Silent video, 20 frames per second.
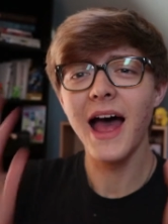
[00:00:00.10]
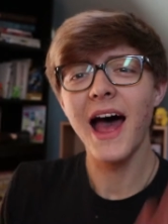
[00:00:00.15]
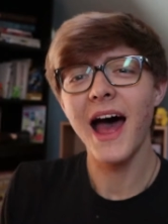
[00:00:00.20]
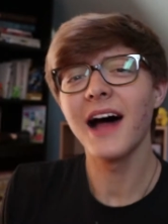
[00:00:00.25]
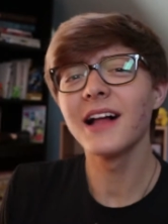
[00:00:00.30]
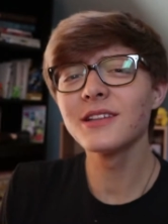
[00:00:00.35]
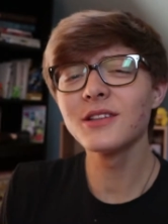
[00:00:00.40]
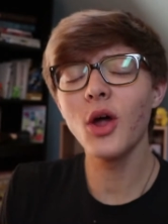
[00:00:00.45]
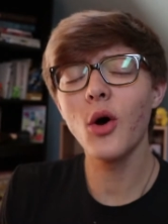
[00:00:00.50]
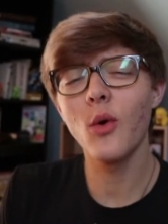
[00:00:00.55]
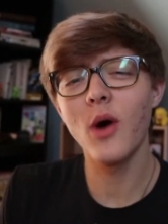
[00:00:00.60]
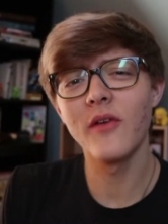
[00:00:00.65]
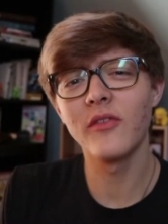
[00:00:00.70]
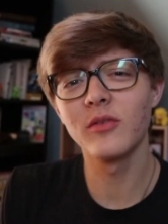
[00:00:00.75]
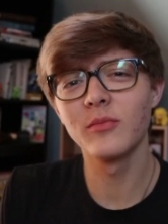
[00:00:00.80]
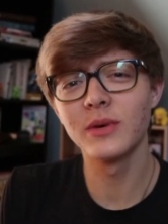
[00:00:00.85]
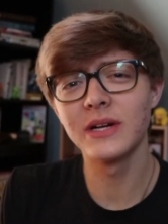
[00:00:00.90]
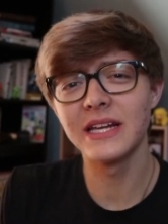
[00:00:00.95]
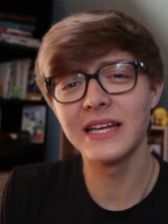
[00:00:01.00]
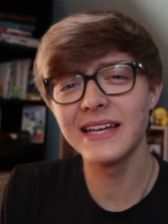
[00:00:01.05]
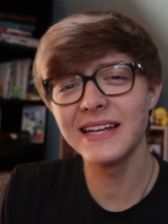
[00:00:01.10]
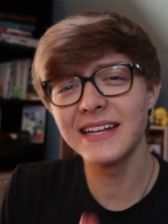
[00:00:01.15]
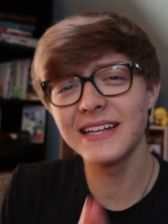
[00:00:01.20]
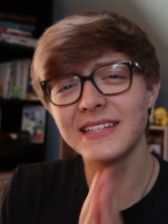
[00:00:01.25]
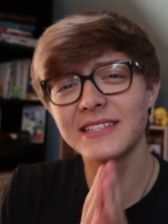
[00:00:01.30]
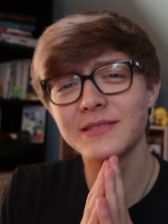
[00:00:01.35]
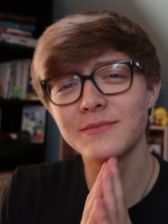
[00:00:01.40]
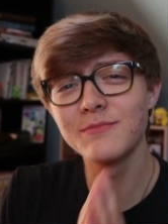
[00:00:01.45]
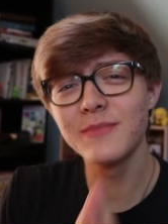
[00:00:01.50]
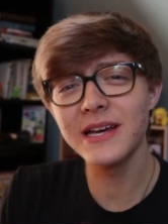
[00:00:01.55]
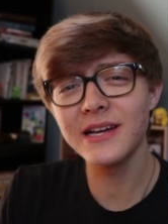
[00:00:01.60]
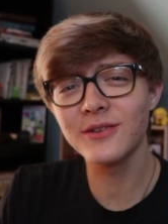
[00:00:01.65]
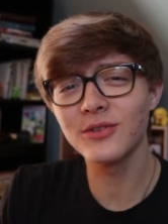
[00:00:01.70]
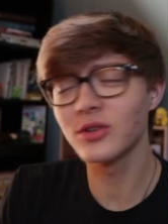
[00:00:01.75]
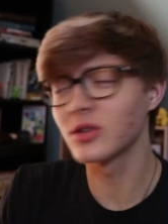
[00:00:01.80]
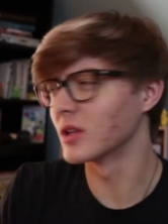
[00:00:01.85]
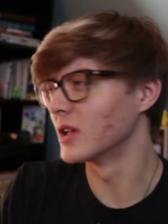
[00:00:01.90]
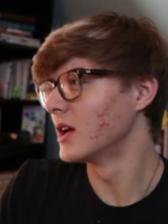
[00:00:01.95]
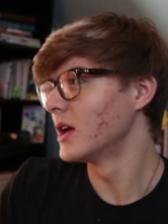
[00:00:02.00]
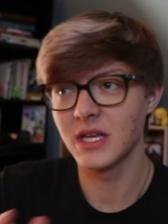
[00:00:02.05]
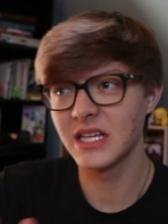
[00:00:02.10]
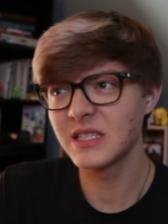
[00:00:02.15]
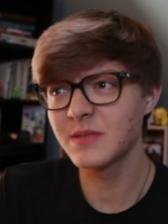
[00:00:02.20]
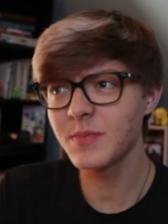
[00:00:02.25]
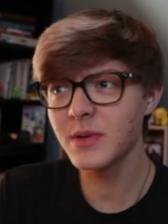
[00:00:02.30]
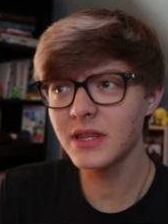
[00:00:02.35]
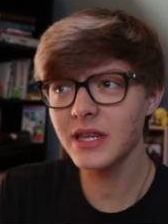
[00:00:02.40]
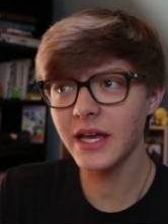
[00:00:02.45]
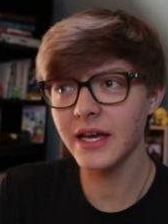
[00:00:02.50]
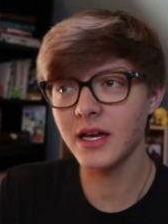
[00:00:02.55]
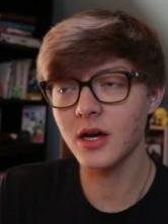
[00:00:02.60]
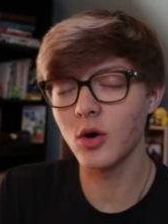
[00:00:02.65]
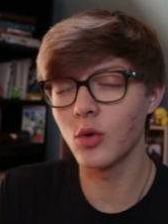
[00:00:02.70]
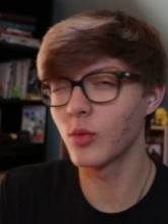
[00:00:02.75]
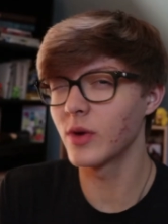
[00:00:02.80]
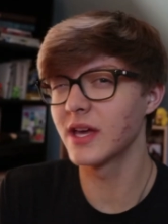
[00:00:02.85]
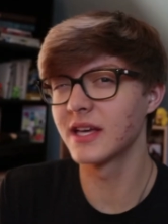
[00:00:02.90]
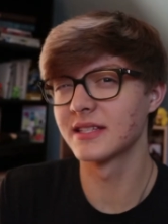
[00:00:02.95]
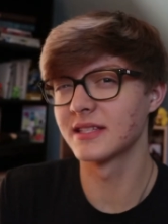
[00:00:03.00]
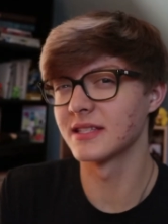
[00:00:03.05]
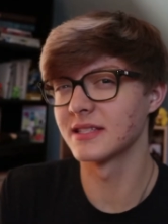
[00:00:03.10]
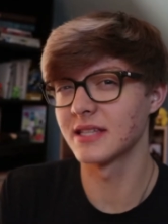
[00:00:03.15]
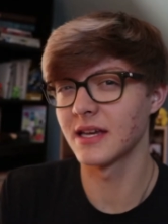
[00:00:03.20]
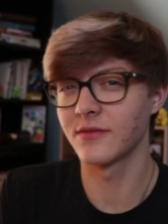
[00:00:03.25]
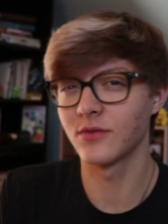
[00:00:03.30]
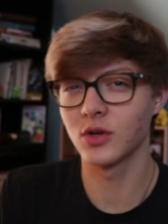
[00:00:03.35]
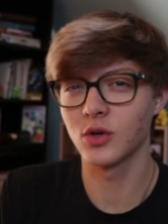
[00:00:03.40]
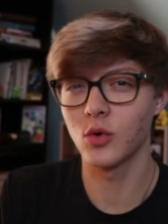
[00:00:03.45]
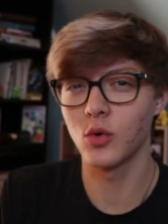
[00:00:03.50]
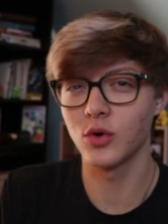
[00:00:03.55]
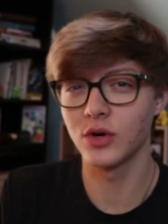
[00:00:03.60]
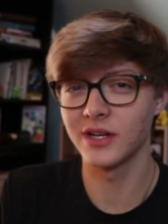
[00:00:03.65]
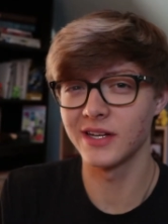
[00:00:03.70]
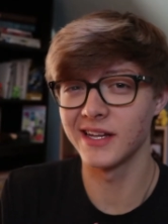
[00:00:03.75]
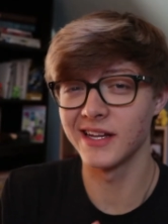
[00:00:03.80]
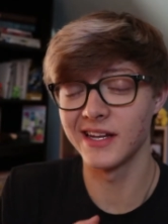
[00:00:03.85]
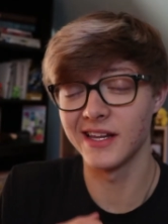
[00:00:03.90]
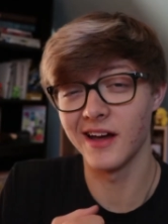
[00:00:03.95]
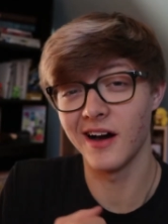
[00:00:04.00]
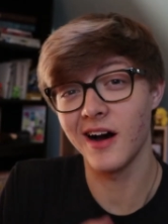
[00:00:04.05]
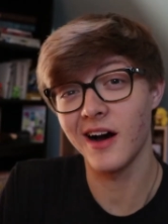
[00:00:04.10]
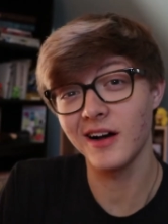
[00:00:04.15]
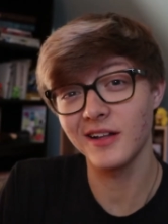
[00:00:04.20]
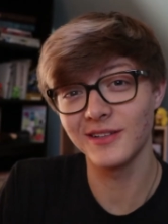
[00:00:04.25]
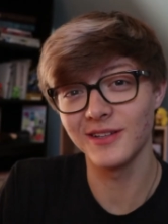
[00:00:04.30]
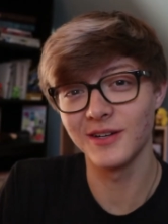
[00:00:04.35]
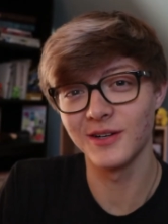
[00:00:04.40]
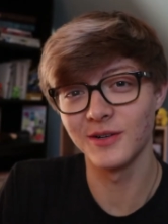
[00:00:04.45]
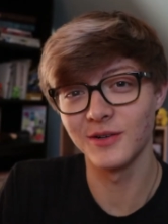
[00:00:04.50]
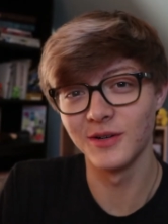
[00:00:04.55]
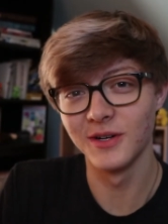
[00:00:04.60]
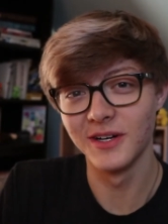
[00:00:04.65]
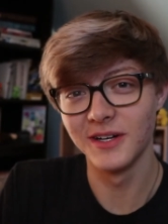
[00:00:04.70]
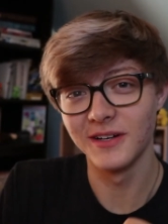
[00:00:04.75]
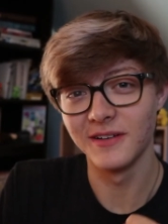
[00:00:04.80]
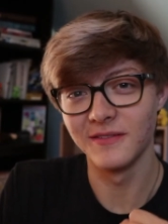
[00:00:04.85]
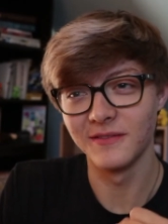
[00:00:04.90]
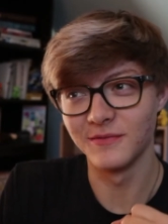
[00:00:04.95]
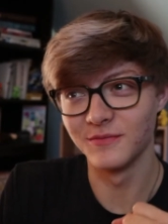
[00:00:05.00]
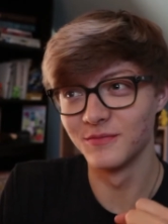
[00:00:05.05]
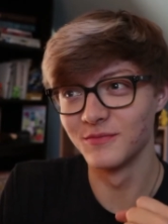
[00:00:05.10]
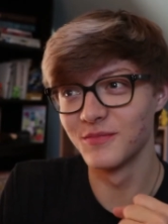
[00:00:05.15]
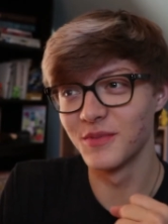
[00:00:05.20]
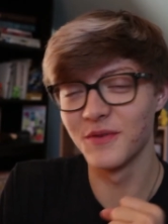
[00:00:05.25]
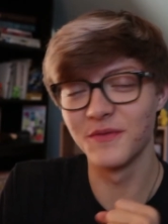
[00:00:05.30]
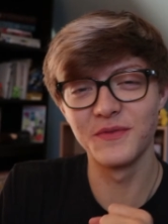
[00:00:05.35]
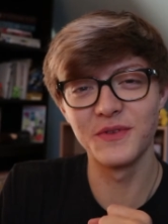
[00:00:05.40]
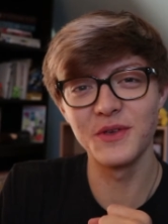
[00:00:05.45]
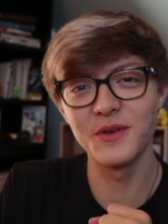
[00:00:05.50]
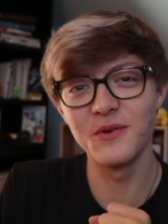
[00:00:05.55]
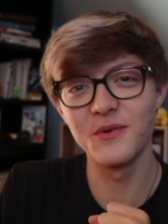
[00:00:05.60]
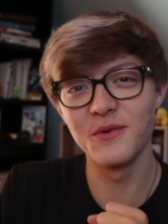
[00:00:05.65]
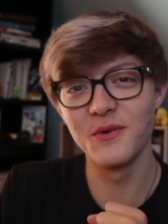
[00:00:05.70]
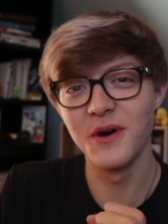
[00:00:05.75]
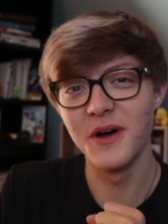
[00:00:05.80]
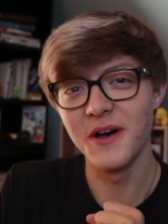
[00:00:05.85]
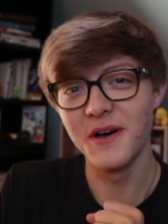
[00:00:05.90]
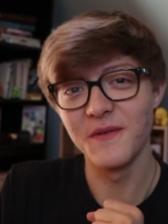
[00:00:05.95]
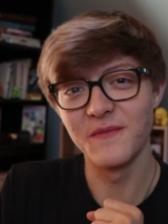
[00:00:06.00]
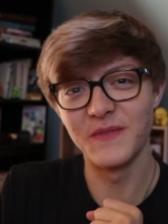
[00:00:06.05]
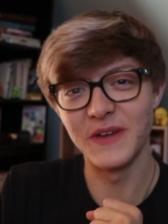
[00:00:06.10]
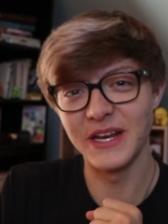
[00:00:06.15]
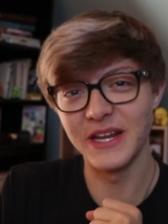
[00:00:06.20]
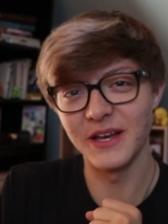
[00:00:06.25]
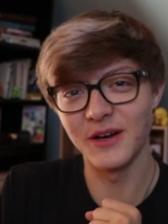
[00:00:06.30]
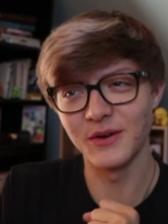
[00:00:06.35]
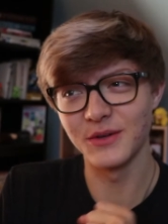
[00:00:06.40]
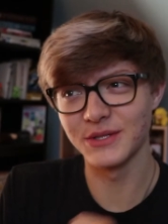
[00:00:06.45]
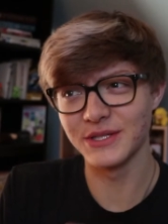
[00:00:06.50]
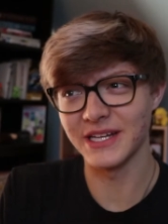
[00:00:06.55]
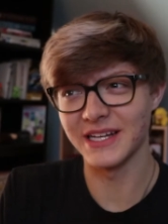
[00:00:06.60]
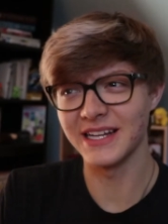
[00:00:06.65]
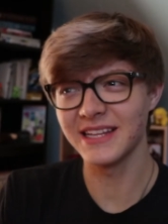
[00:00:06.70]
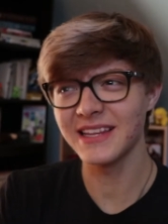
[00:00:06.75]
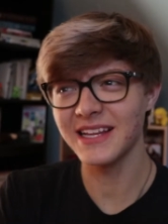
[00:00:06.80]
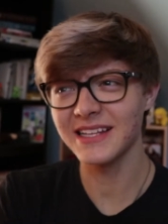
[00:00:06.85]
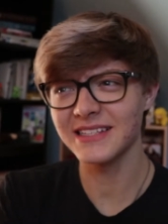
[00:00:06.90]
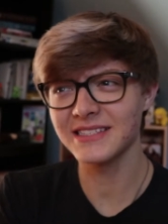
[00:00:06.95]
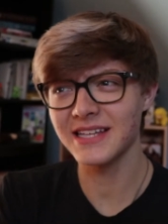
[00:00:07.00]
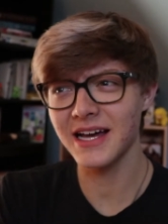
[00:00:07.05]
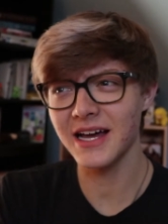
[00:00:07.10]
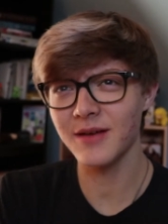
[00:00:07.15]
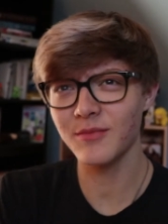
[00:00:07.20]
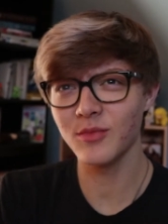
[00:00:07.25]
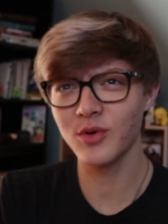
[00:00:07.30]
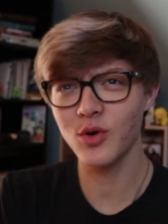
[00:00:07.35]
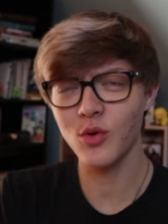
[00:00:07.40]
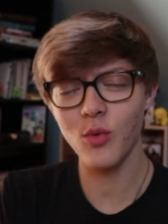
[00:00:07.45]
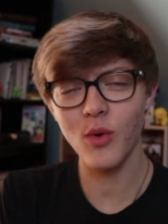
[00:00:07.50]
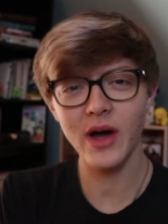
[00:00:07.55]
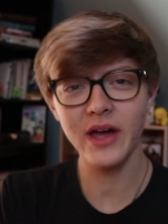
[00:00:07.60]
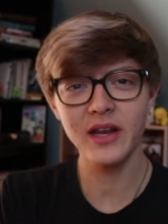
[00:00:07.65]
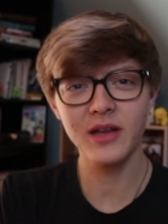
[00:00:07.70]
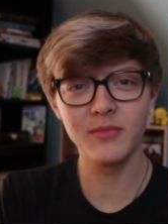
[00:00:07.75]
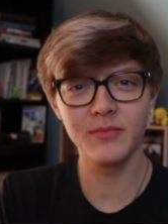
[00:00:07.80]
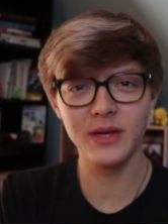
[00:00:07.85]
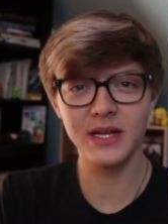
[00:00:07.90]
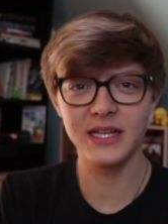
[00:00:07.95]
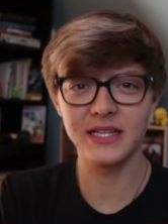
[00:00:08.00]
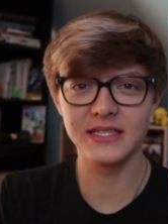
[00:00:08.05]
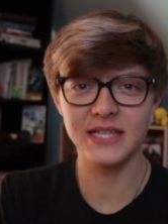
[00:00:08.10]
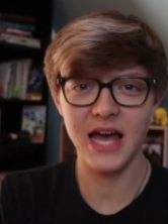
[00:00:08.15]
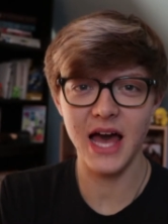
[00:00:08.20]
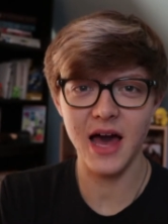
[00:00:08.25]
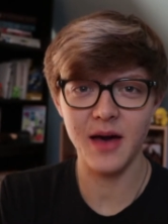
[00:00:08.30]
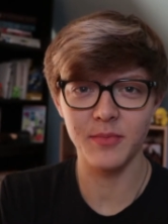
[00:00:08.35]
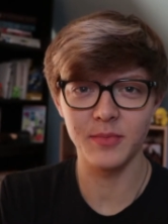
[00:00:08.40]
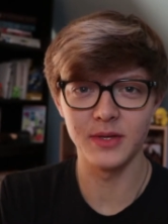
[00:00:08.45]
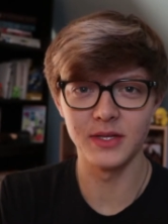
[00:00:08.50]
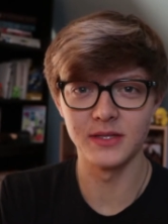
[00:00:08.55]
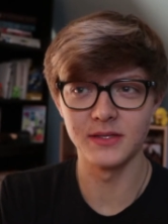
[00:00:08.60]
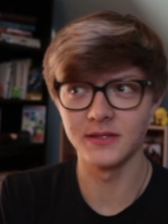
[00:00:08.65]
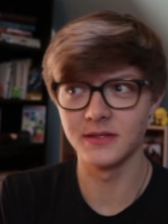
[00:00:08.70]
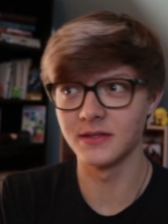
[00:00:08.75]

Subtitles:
Hello everybody, it is Mikkel. It's been like a week since I've recorded any Hollow review videos, and in that time quite a bit has happened.